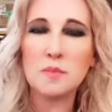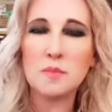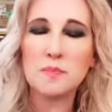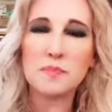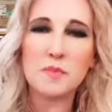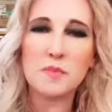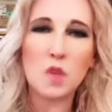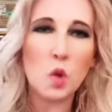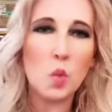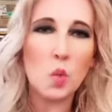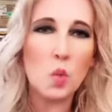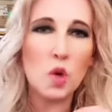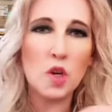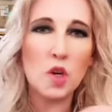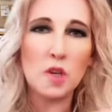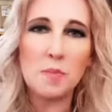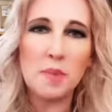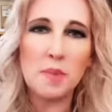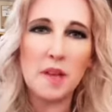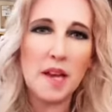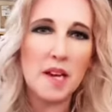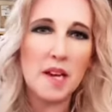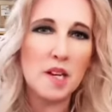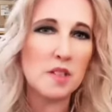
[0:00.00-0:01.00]

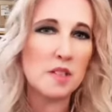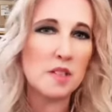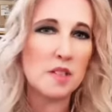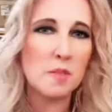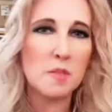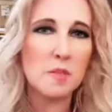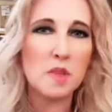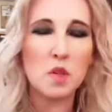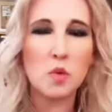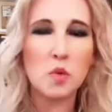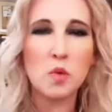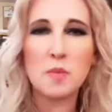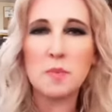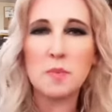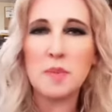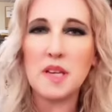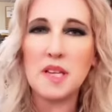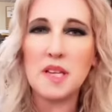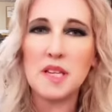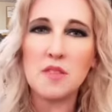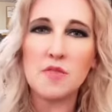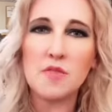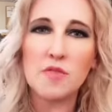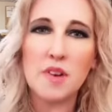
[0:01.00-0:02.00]
wordplay or some little
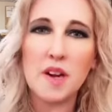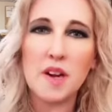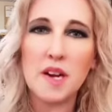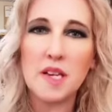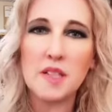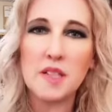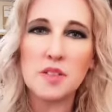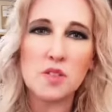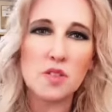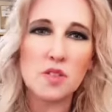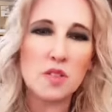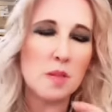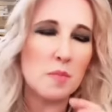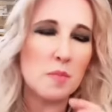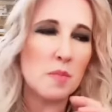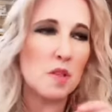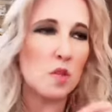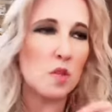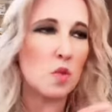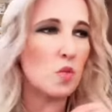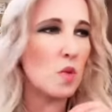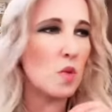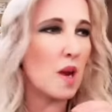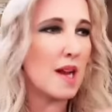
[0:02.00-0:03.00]
repeated phrase or some little
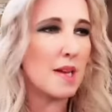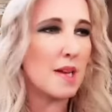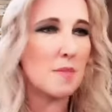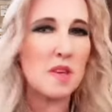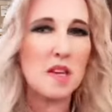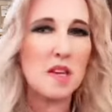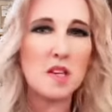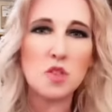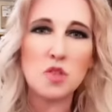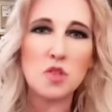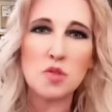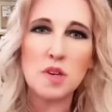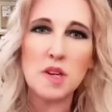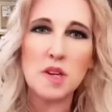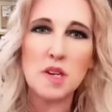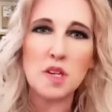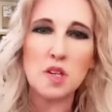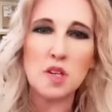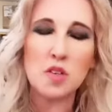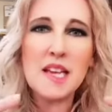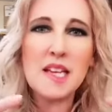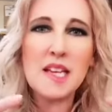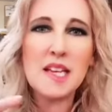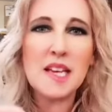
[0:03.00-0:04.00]
rhyming trick, or
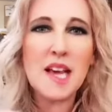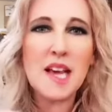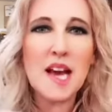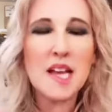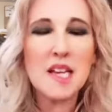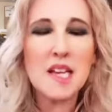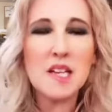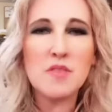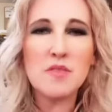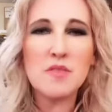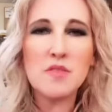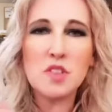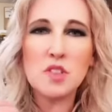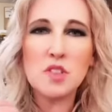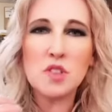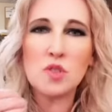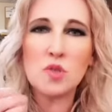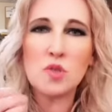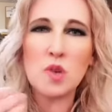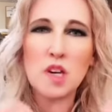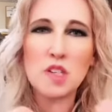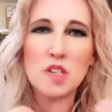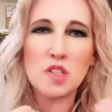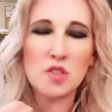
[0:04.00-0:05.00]
any kind of
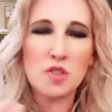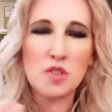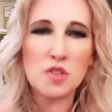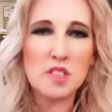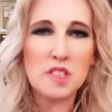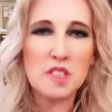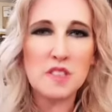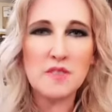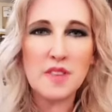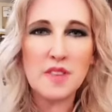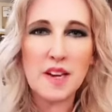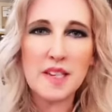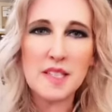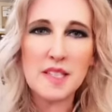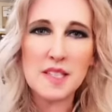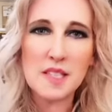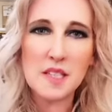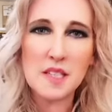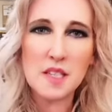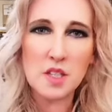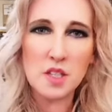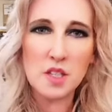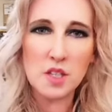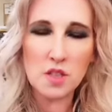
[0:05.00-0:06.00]
structural device
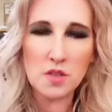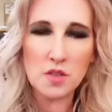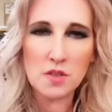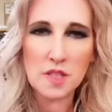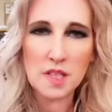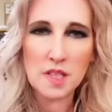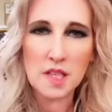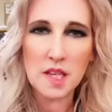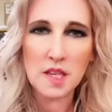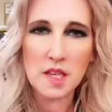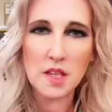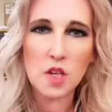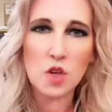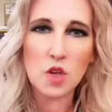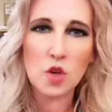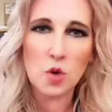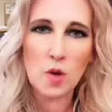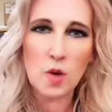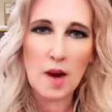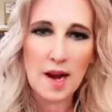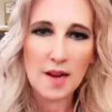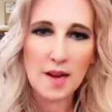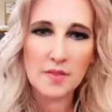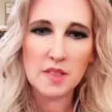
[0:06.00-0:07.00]
that you're using in the
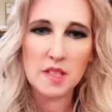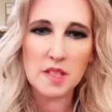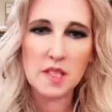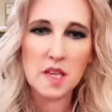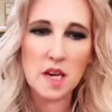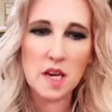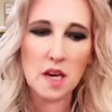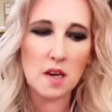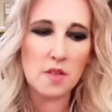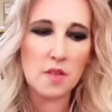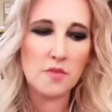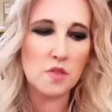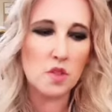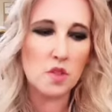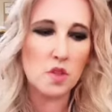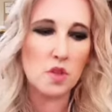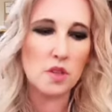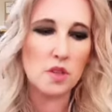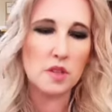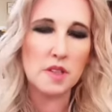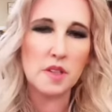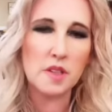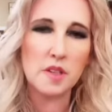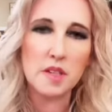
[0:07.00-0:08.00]
crafting of your
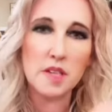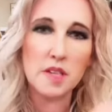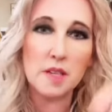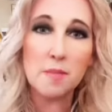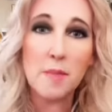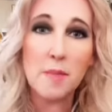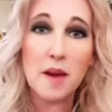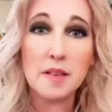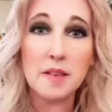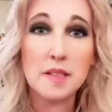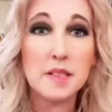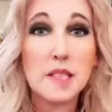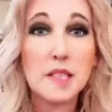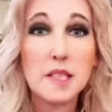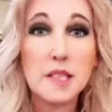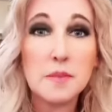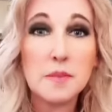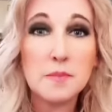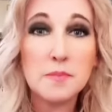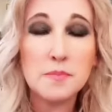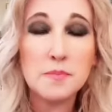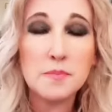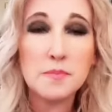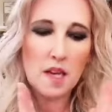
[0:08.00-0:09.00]
lyric and melody.
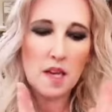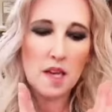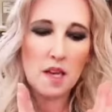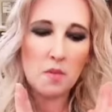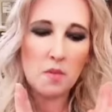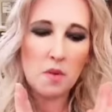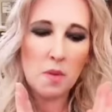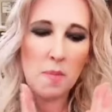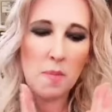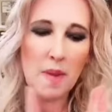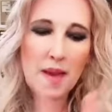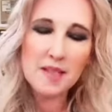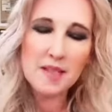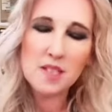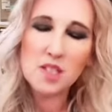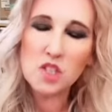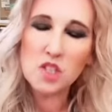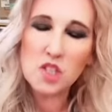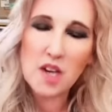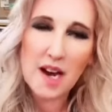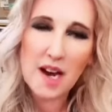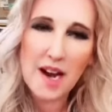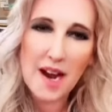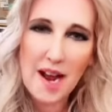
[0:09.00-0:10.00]
And the message
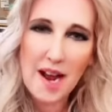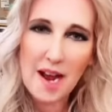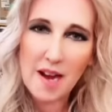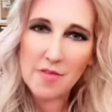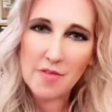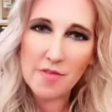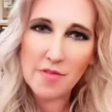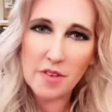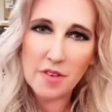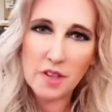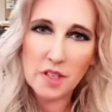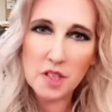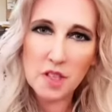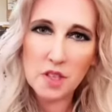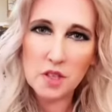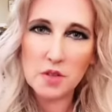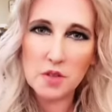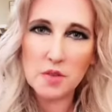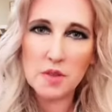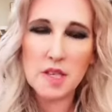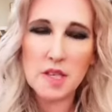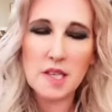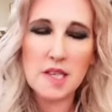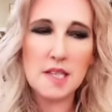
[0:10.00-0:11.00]
I have for
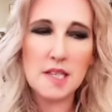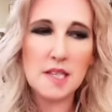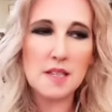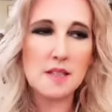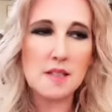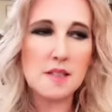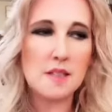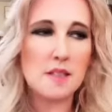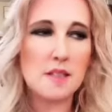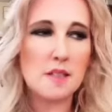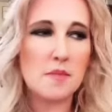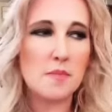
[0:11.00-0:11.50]
you is